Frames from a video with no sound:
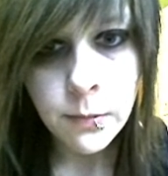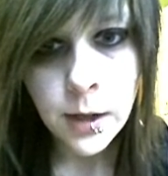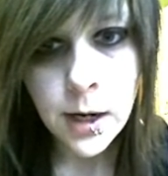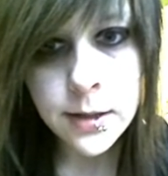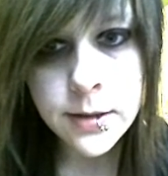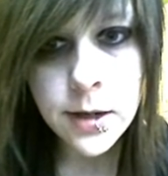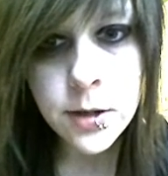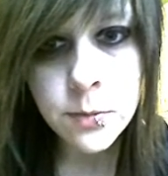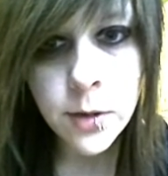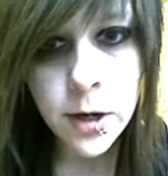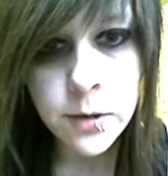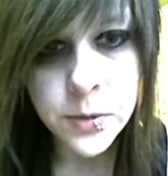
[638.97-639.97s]
I thought you
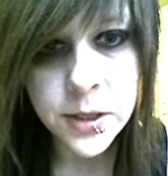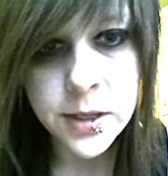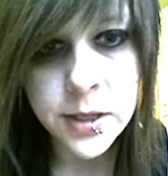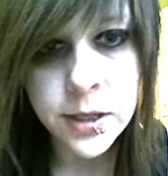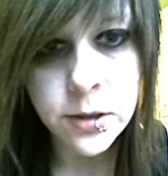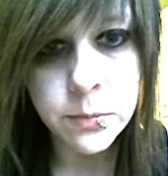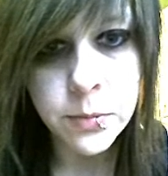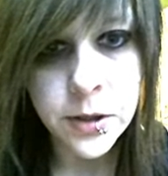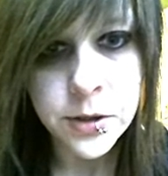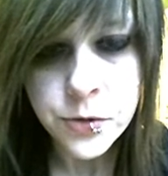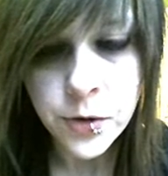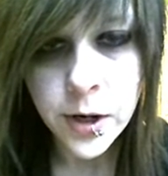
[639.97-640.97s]
might have been killed by the
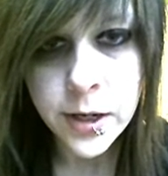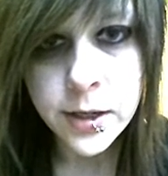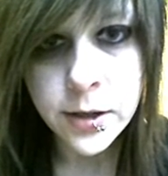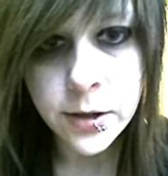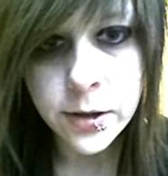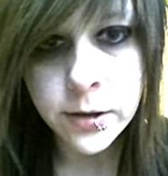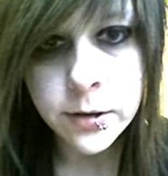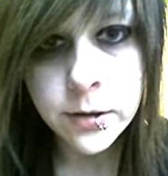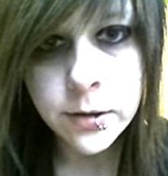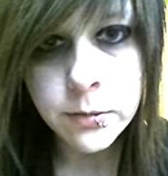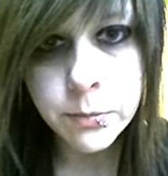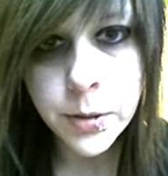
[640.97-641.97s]
Drakir,
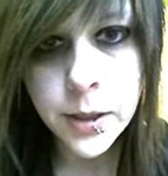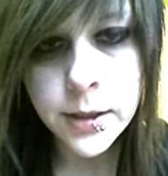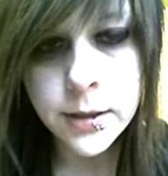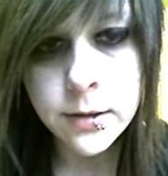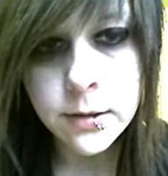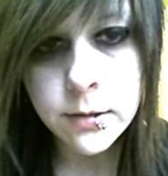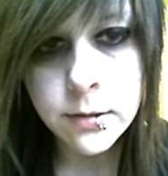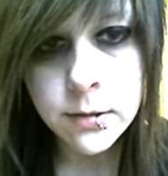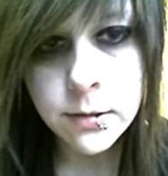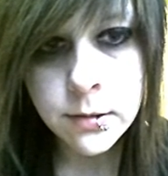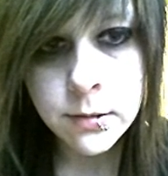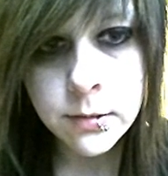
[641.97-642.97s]
but...
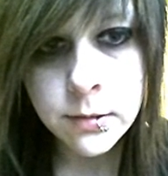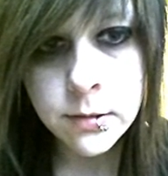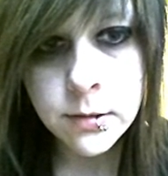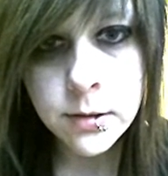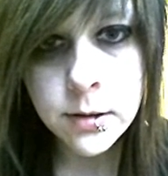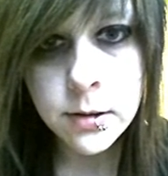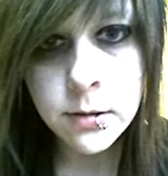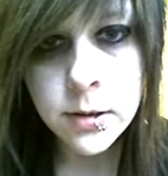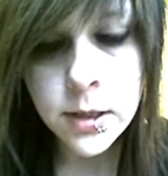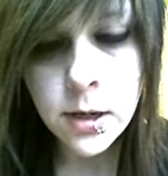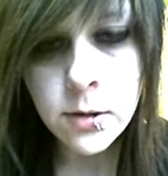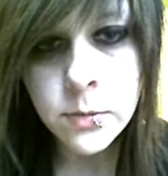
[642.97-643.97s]

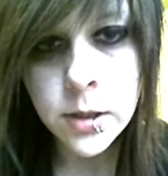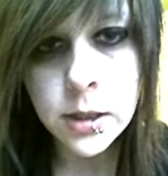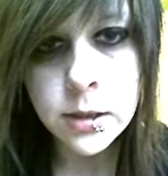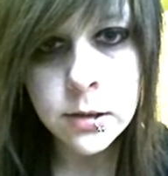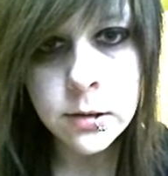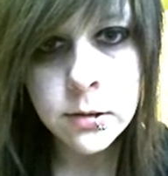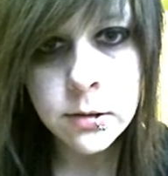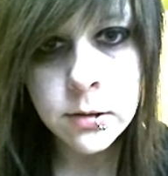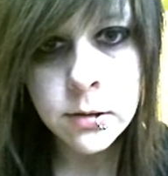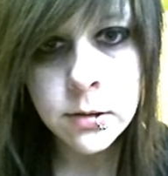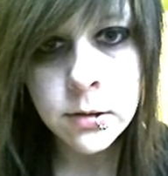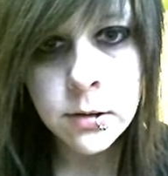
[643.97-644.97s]
Delma...
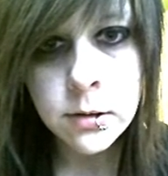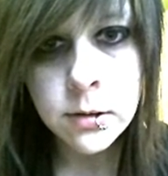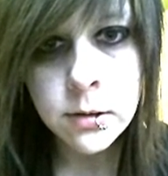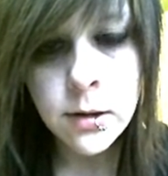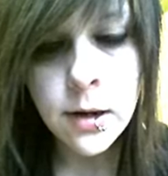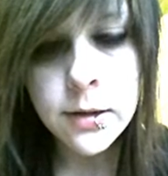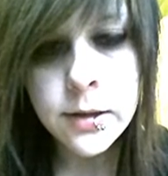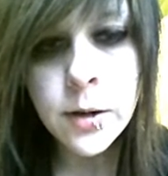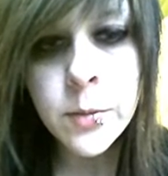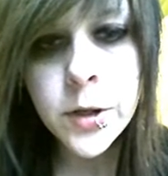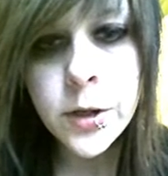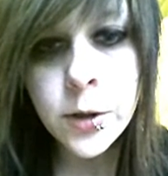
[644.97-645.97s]

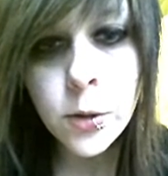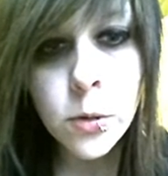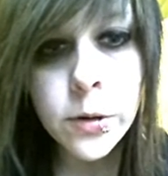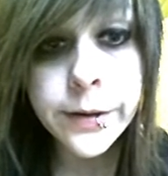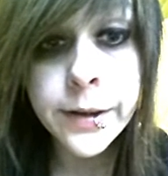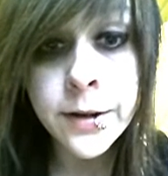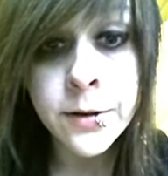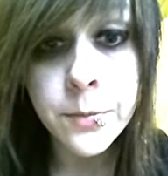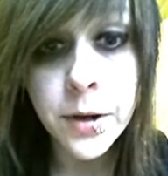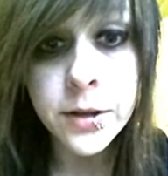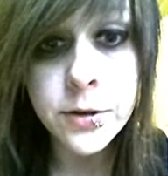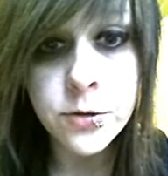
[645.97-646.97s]
Delma, you were killed by
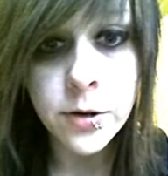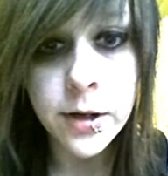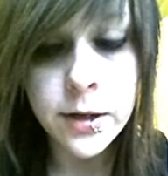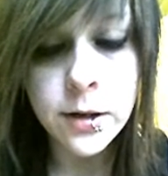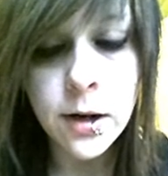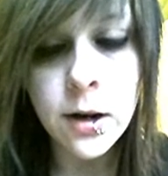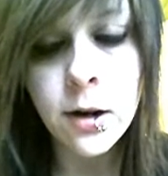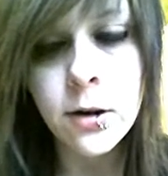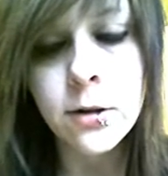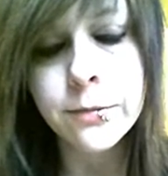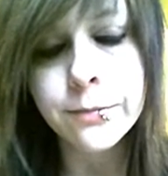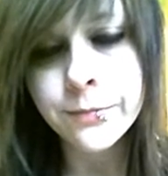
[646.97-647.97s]
the Drakir.
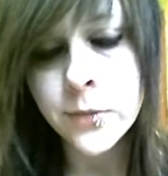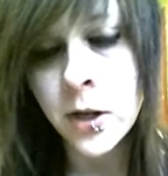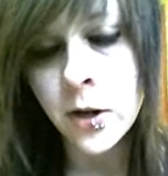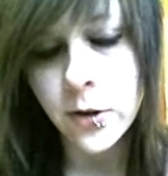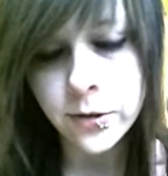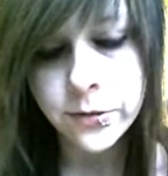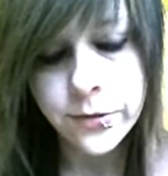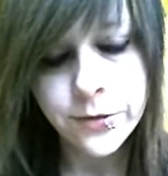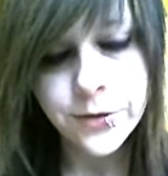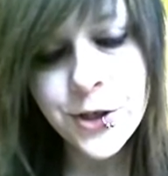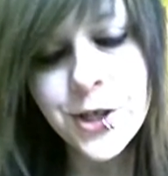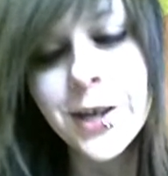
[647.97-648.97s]
Oh, oh.
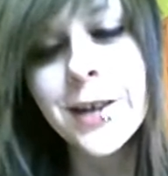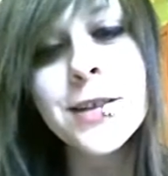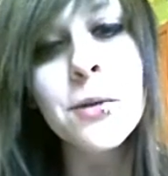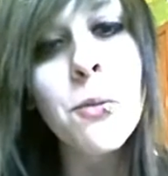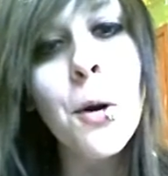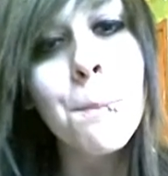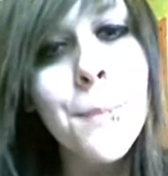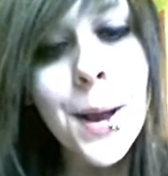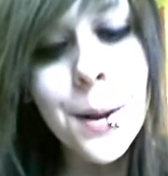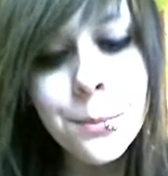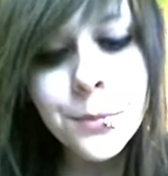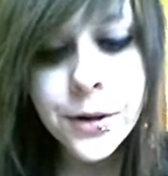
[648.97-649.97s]
She doesn't
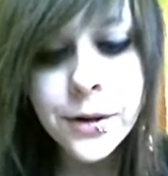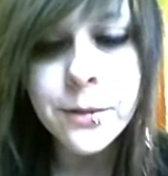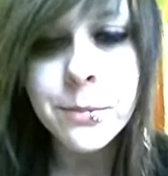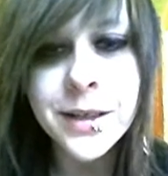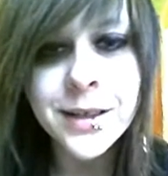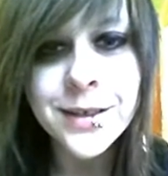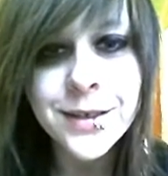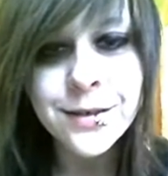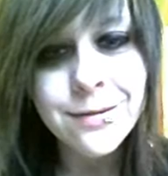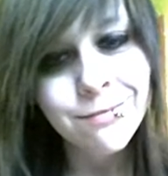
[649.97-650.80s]
remember because